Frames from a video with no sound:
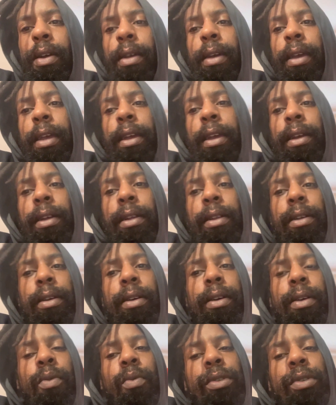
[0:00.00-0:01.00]
And
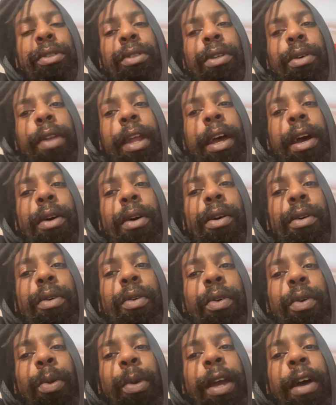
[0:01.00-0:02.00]
so now
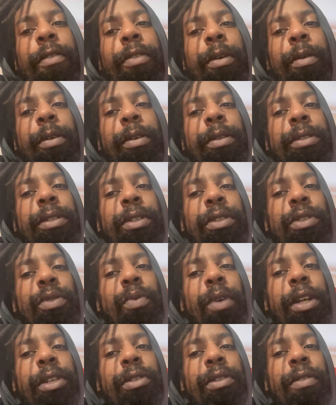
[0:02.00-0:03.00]
you have the
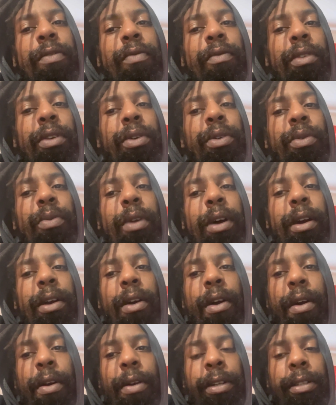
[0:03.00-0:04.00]
situation of Little Rock,
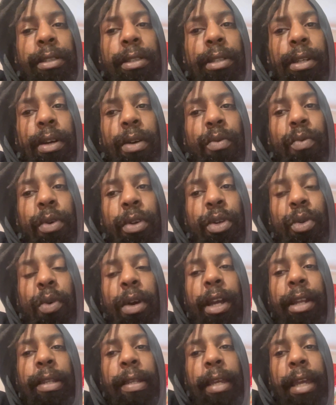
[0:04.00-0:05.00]
Arkansas, where
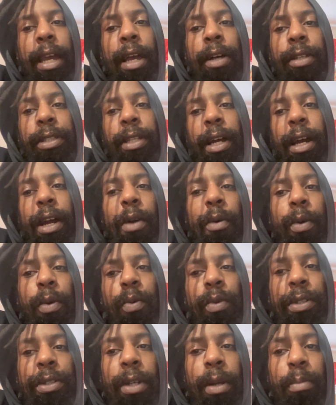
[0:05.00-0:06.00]
Dwight D. Eisenhower
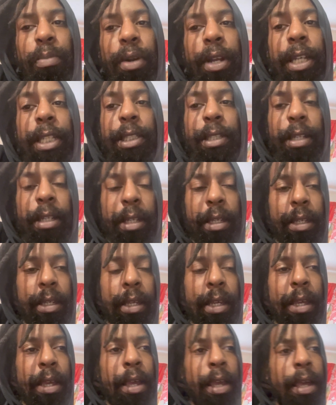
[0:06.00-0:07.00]
was our president,
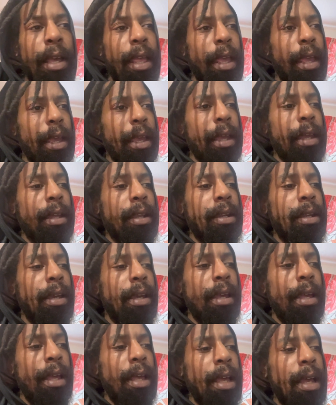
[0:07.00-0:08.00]
and
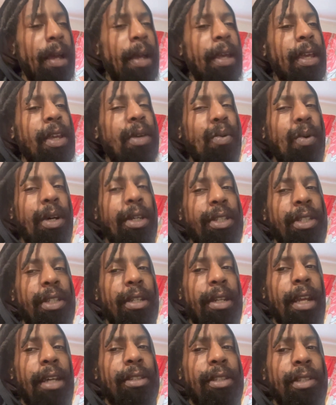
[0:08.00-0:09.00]
he wasn't
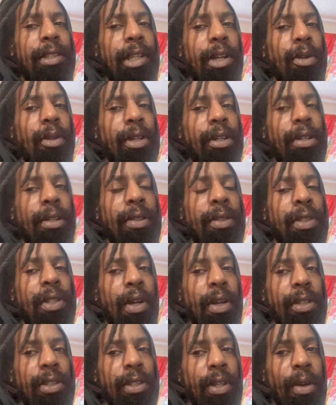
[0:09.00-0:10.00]
necessarily
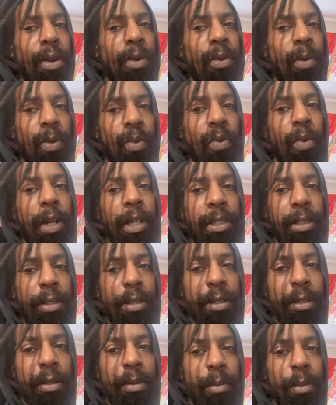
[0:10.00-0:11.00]
concerned with
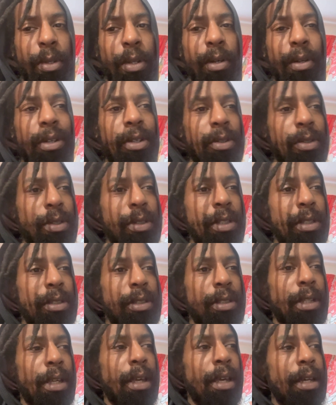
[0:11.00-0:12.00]
racism. He
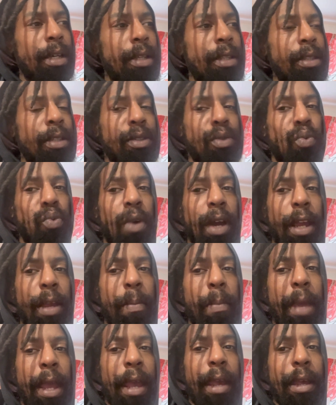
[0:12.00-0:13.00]
was this white
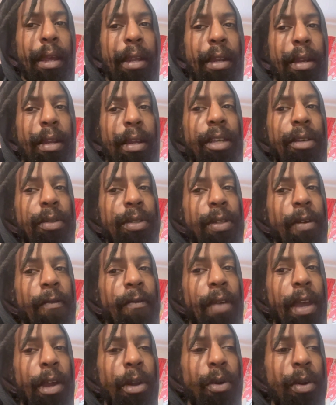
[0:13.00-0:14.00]
man. He was a
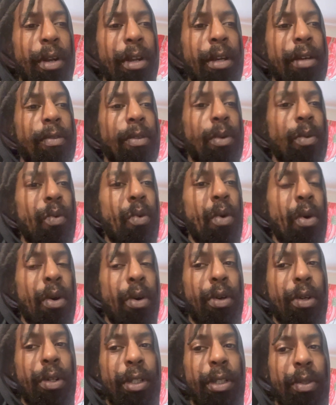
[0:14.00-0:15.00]
veteran of the
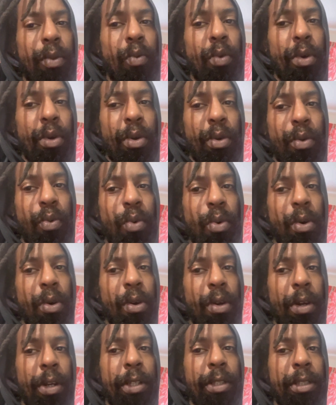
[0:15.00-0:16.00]
world
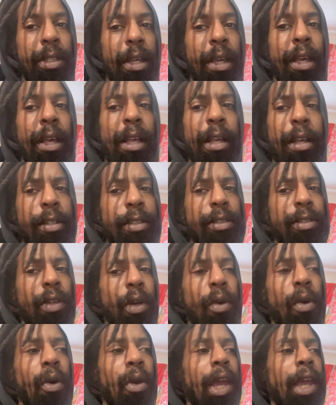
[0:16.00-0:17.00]
wars.
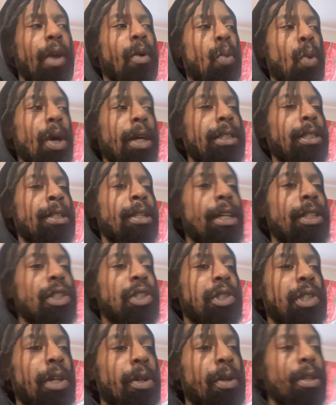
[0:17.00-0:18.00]
So it wasn't
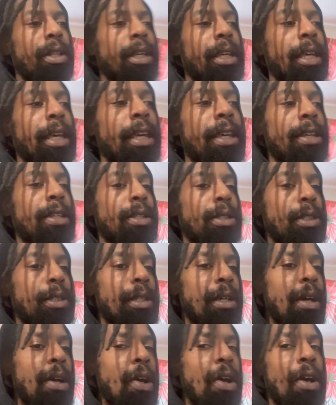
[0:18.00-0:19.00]
necessarily his
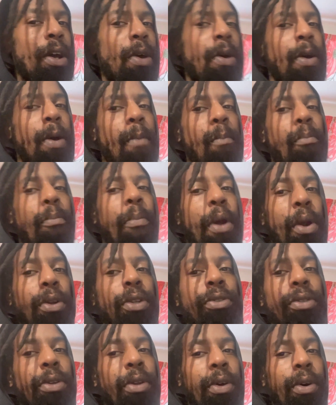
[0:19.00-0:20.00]

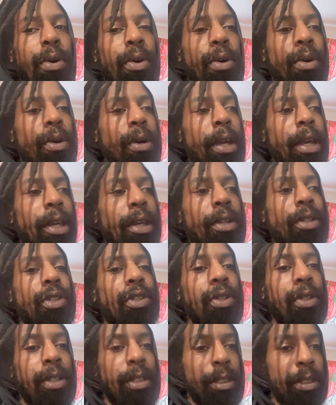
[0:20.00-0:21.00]
personal
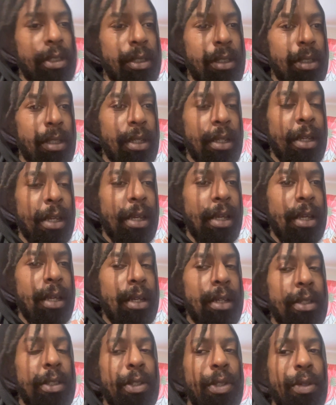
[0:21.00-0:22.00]
interest
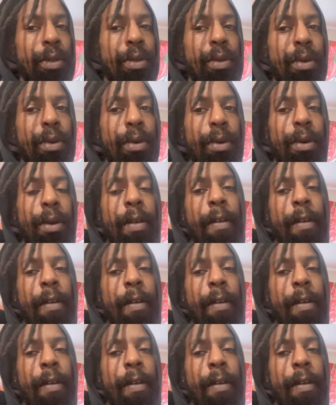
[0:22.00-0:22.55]
to,